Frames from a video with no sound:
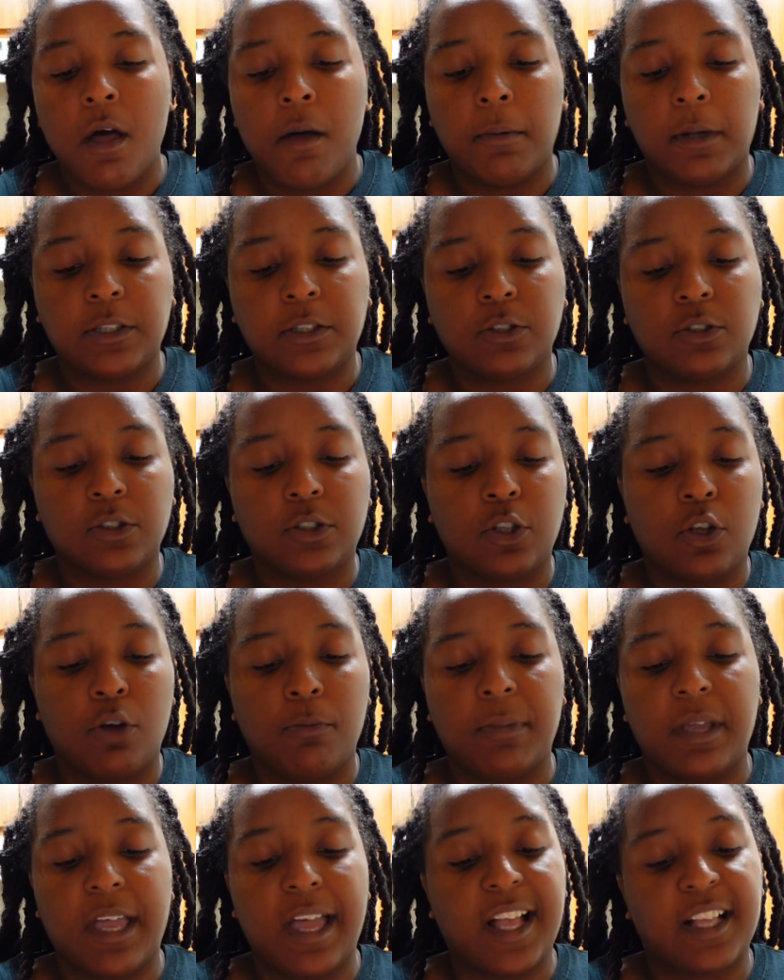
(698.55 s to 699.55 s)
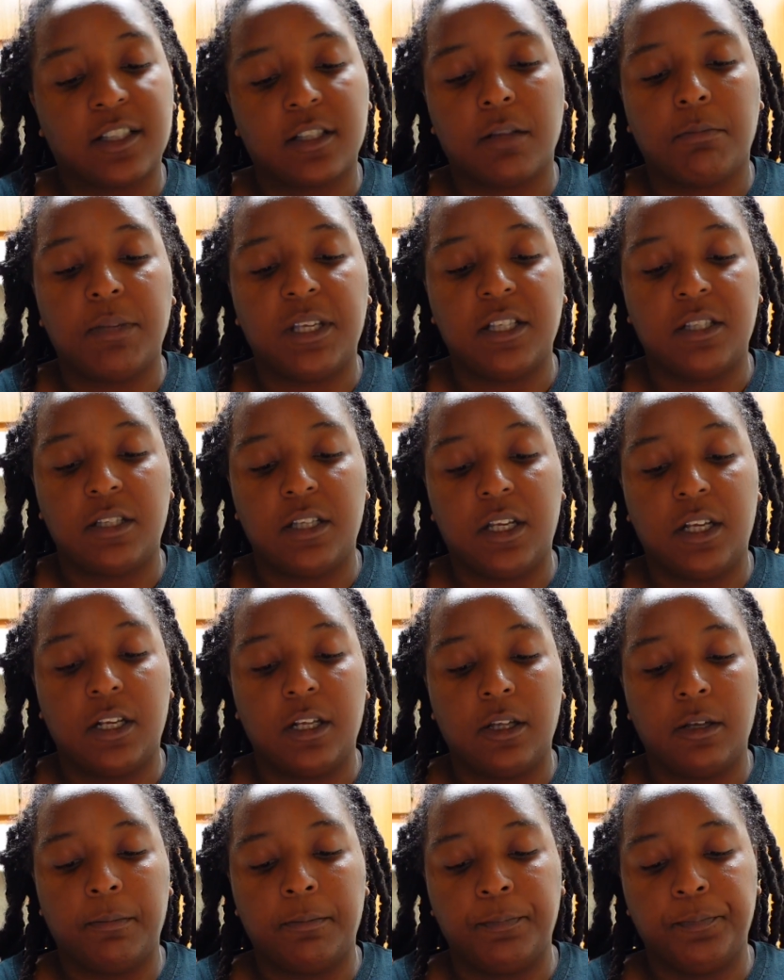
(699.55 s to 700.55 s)
My sister told me it has to be
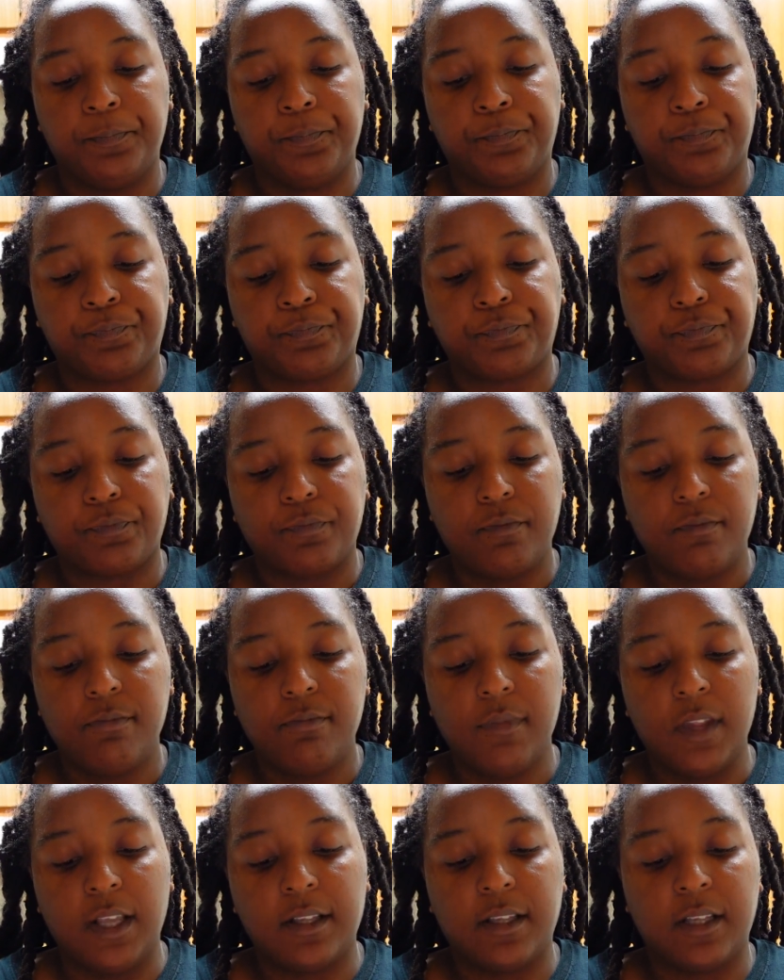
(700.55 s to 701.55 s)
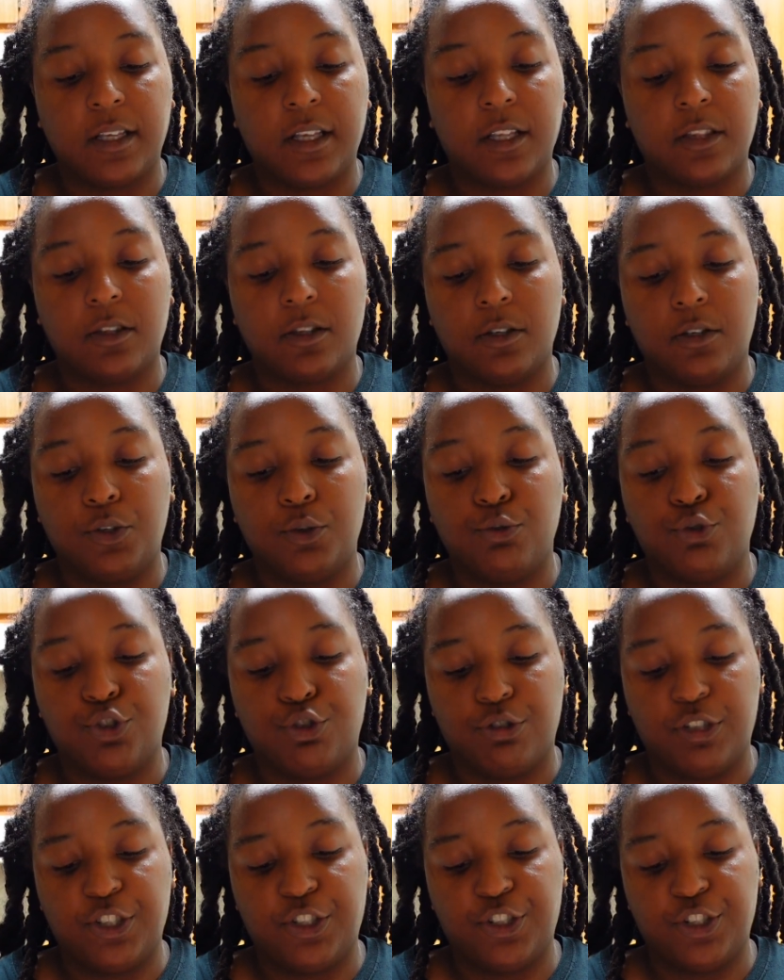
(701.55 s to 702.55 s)
seated to get the
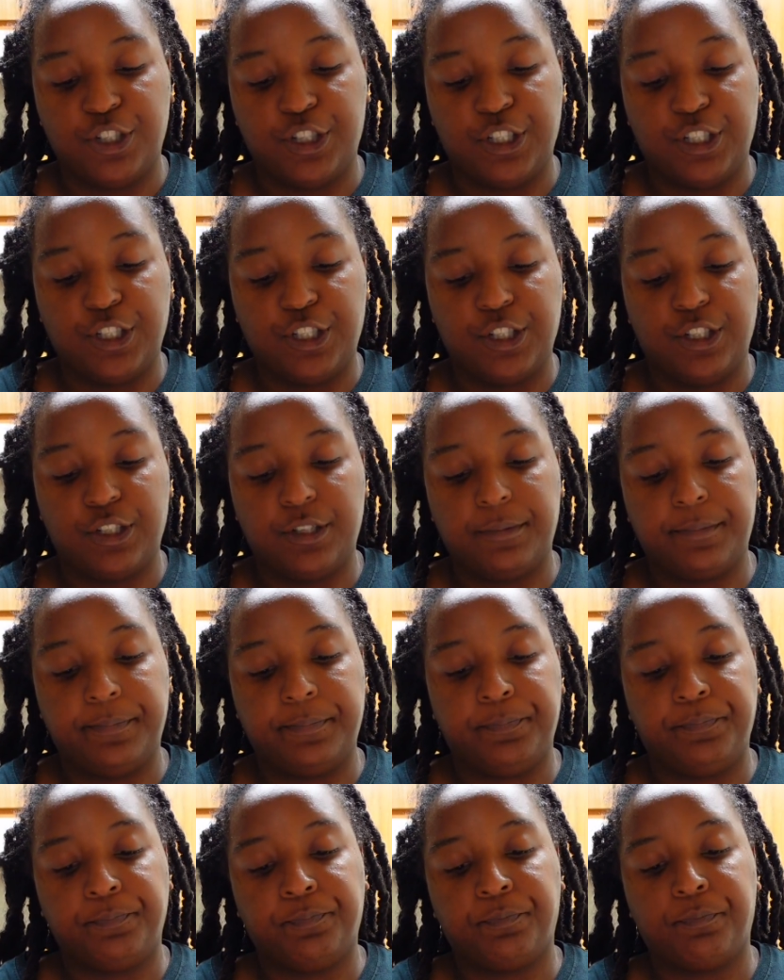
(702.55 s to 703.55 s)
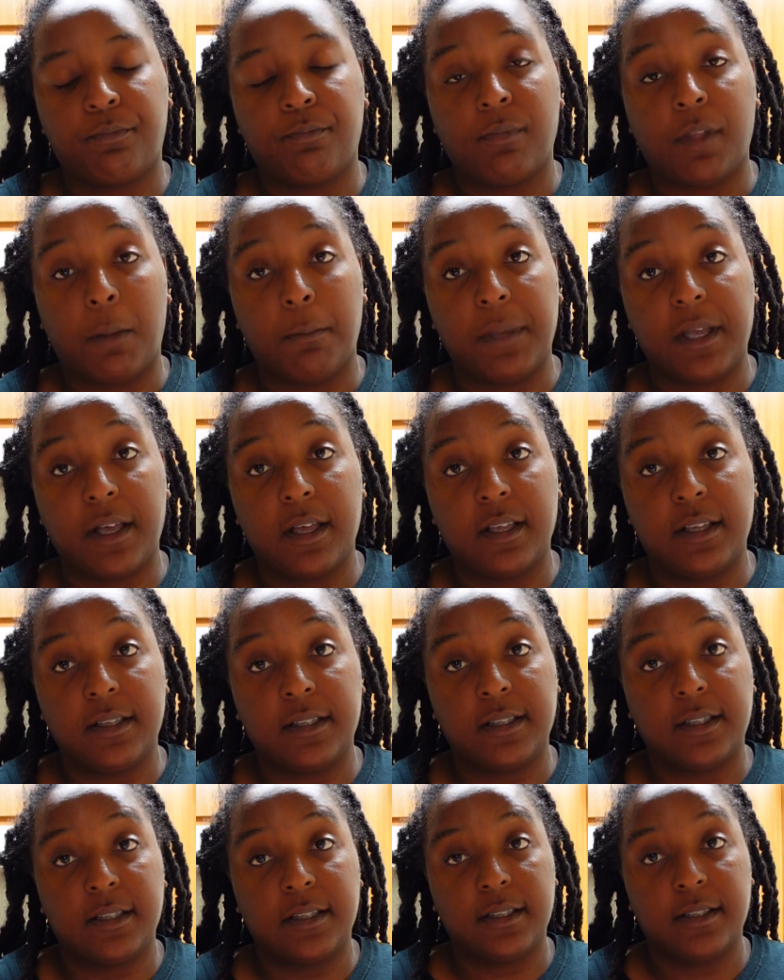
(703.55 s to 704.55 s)
nutrition
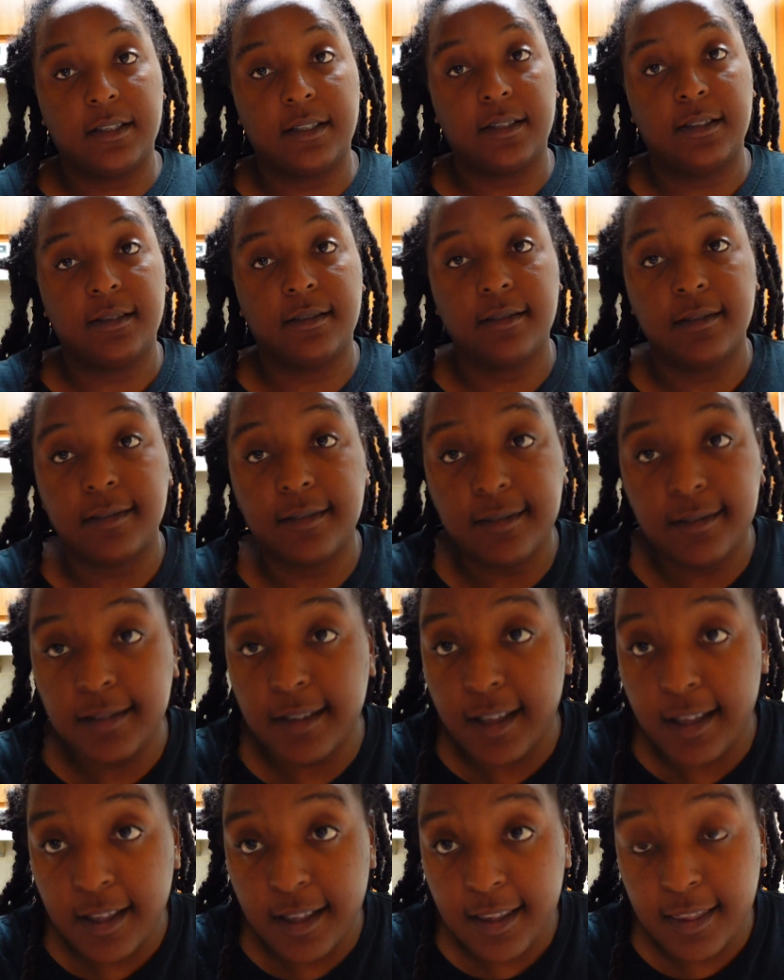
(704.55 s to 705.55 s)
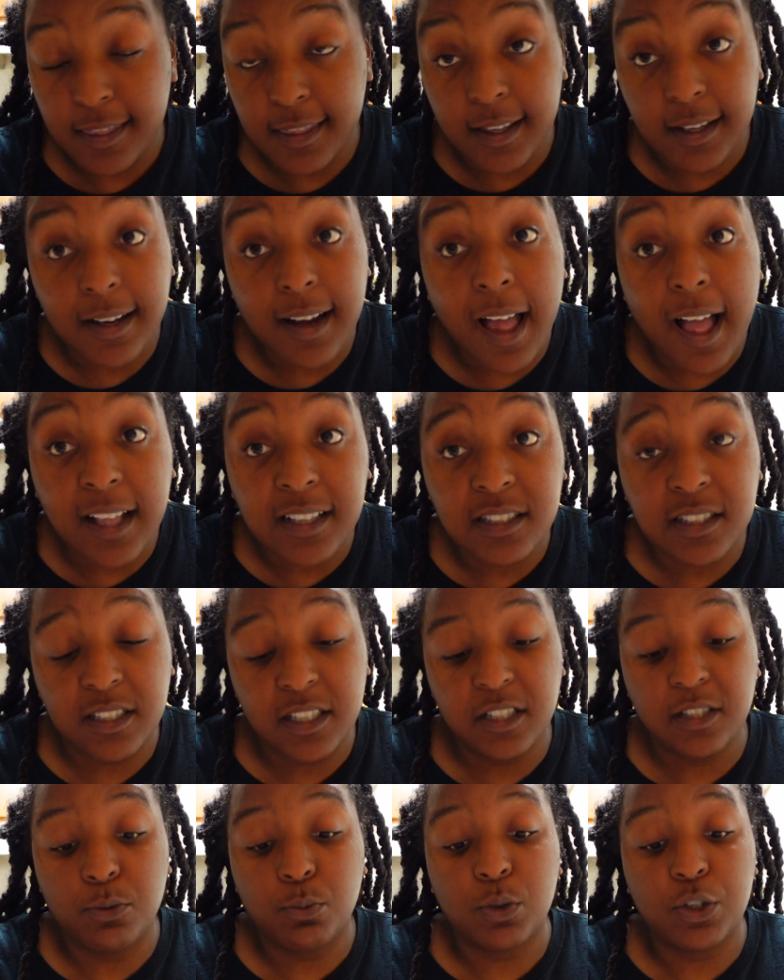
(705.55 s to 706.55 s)
because the
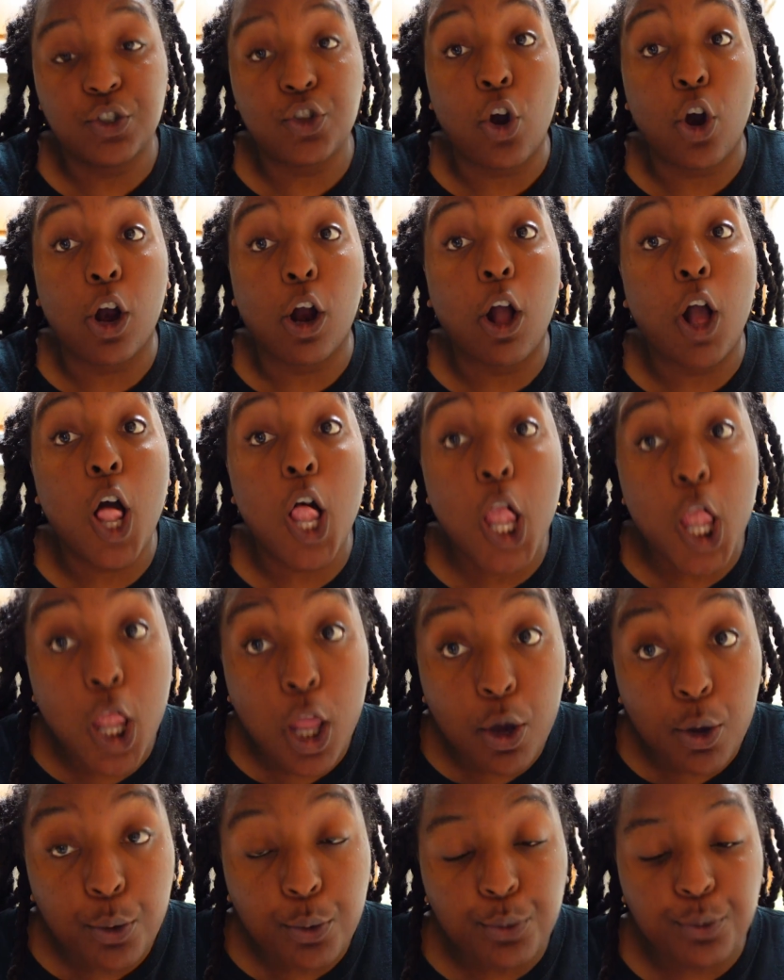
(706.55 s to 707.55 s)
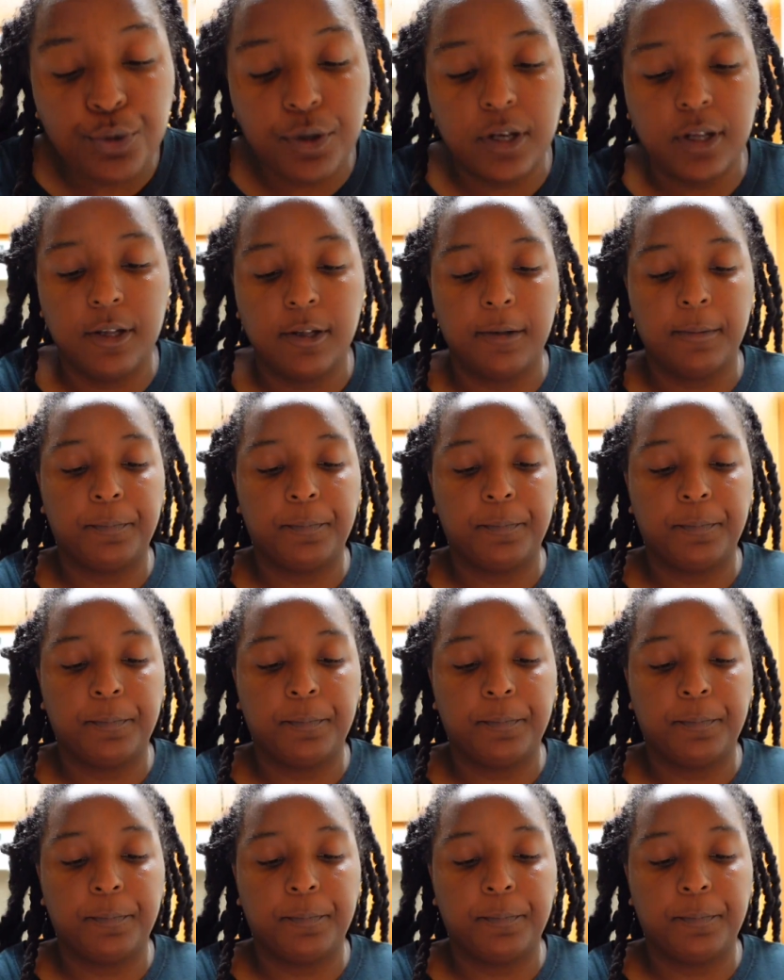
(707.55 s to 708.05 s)
non-seated ones are cloned.